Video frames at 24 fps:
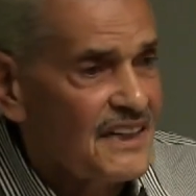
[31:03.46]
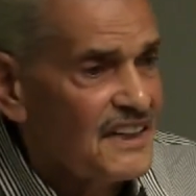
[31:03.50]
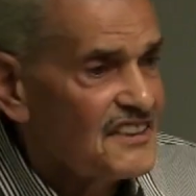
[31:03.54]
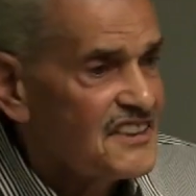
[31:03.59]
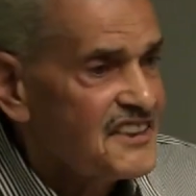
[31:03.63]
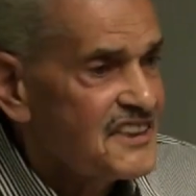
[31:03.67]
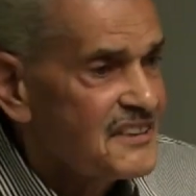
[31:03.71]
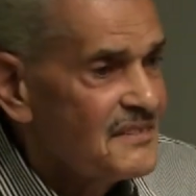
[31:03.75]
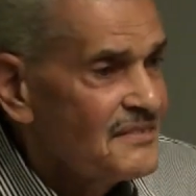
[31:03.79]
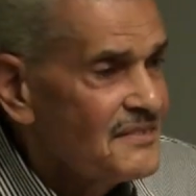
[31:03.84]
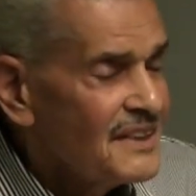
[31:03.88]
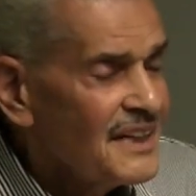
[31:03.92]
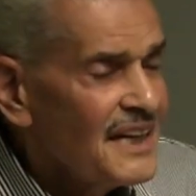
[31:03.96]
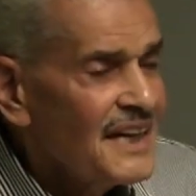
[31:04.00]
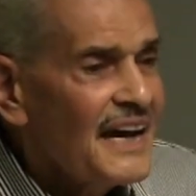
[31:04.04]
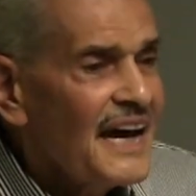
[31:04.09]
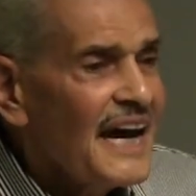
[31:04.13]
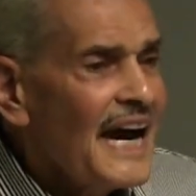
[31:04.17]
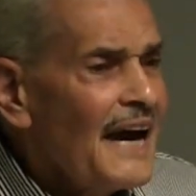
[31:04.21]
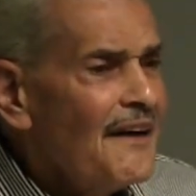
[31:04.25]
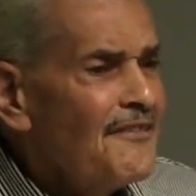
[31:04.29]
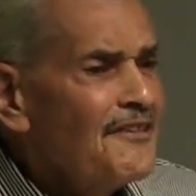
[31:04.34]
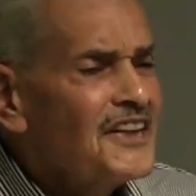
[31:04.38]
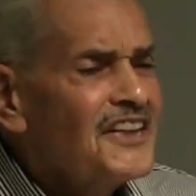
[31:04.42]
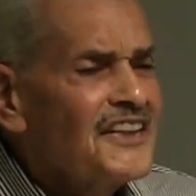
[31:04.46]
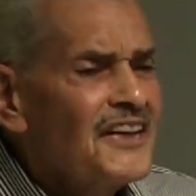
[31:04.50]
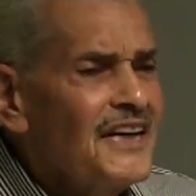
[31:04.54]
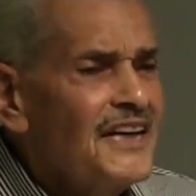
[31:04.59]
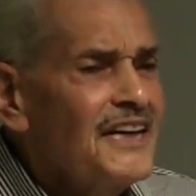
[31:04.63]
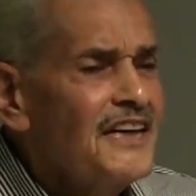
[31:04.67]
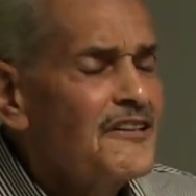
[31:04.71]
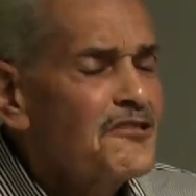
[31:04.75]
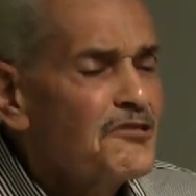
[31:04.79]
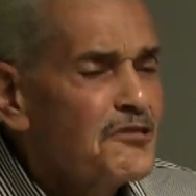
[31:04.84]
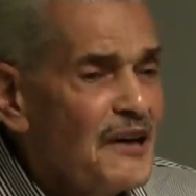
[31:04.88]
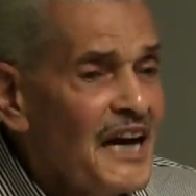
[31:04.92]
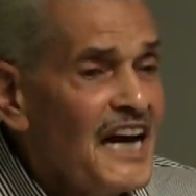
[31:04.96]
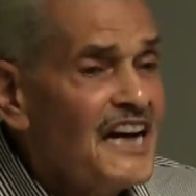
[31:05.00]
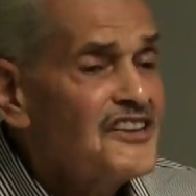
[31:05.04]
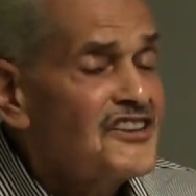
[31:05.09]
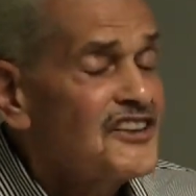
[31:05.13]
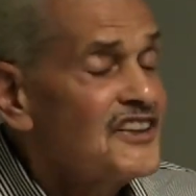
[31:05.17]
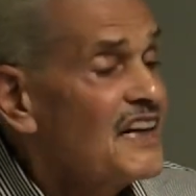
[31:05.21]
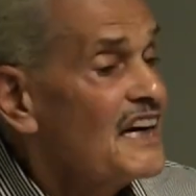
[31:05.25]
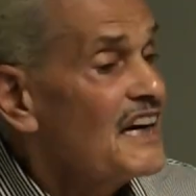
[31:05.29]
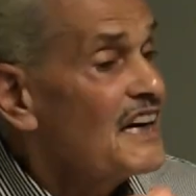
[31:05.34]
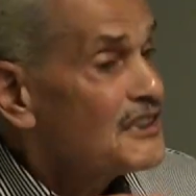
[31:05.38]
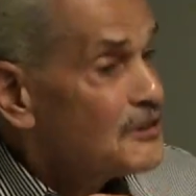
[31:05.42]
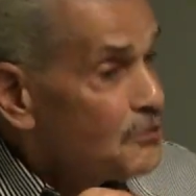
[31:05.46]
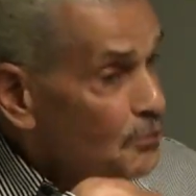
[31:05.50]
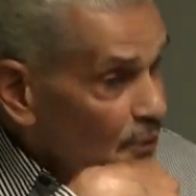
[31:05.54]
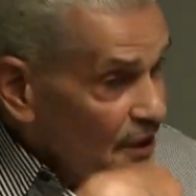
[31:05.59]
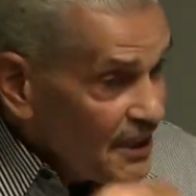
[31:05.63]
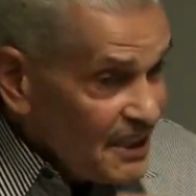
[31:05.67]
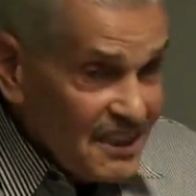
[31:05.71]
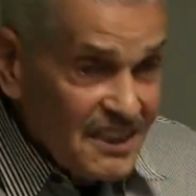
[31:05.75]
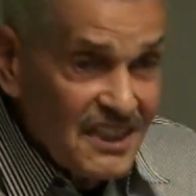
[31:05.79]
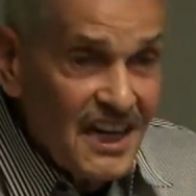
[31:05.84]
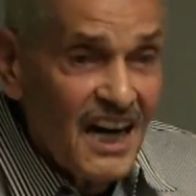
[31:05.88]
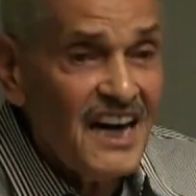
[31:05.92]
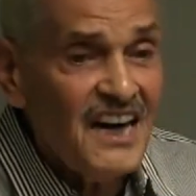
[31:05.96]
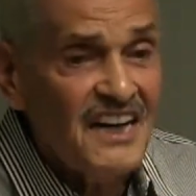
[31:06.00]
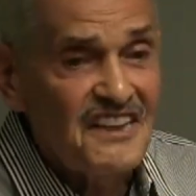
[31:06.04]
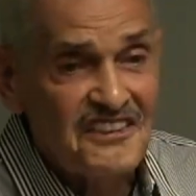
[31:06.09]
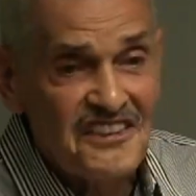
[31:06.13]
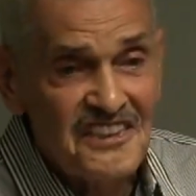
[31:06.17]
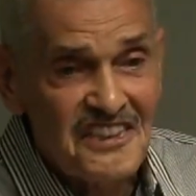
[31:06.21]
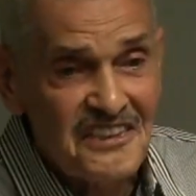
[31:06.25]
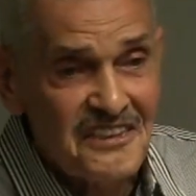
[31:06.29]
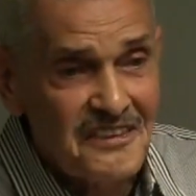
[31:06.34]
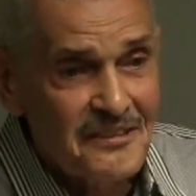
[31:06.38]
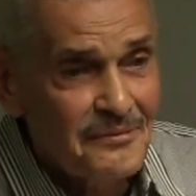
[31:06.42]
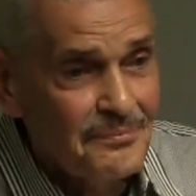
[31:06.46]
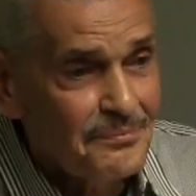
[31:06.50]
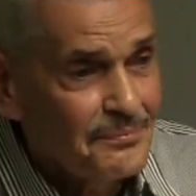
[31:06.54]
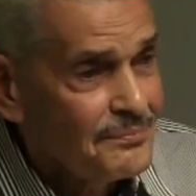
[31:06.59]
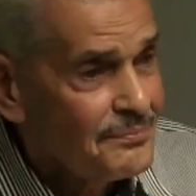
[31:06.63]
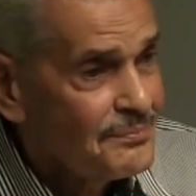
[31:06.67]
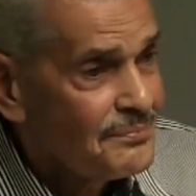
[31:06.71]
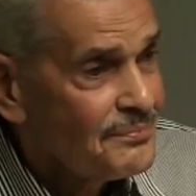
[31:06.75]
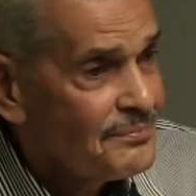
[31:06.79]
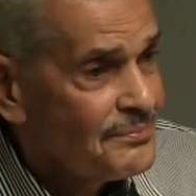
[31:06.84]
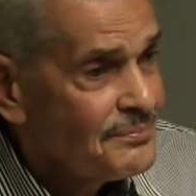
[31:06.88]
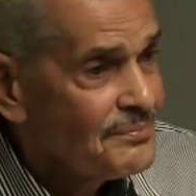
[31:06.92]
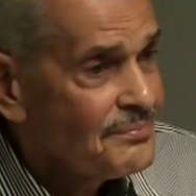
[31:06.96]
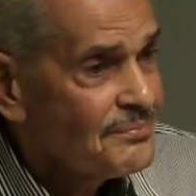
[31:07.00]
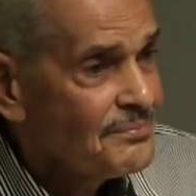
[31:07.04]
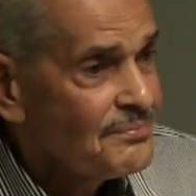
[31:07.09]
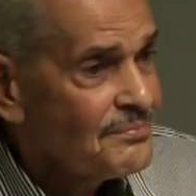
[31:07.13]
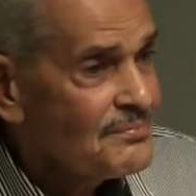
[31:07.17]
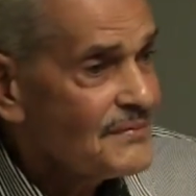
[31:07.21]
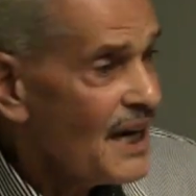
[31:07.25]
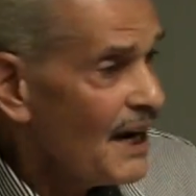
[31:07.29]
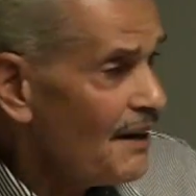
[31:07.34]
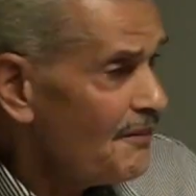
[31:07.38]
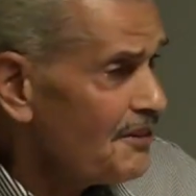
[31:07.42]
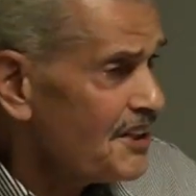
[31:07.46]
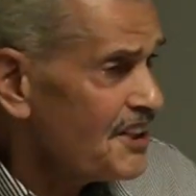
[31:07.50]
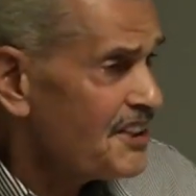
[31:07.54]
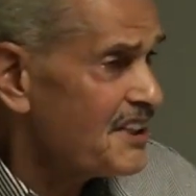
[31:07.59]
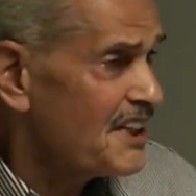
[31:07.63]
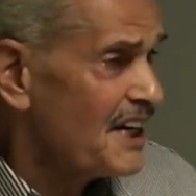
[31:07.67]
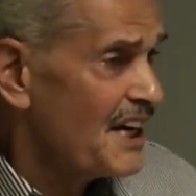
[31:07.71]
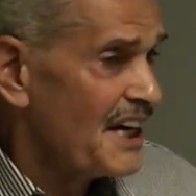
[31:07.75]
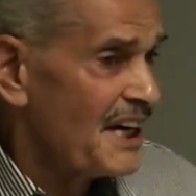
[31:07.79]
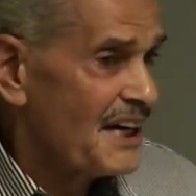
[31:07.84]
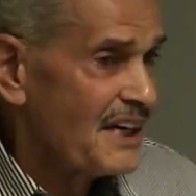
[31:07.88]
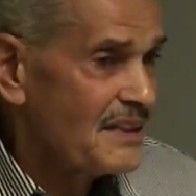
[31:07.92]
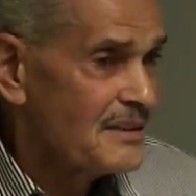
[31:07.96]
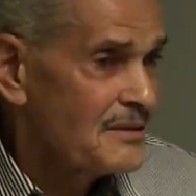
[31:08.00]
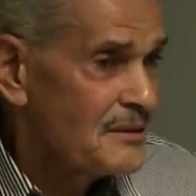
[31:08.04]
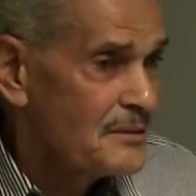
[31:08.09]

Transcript: us. Everything in creation is within us. Everything.